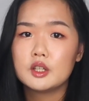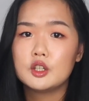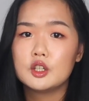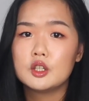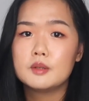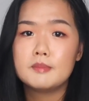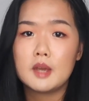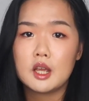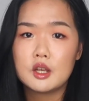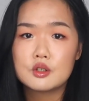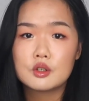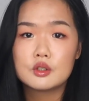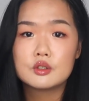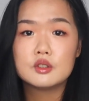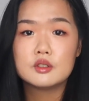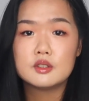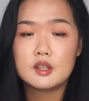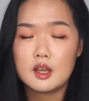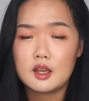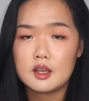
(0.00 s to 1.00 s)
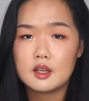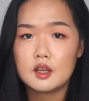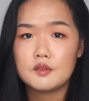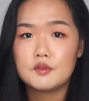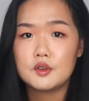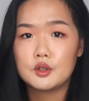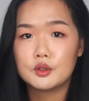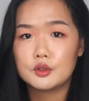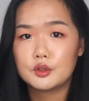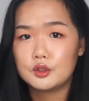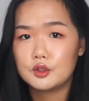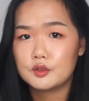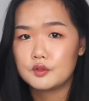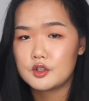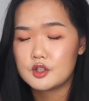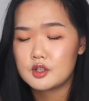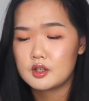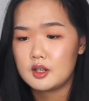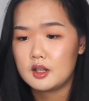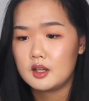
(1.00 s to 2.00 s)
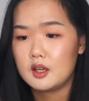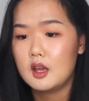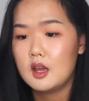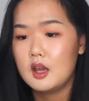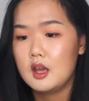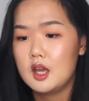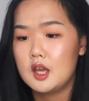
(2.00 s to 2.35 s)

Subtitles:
good major to take if you go to university.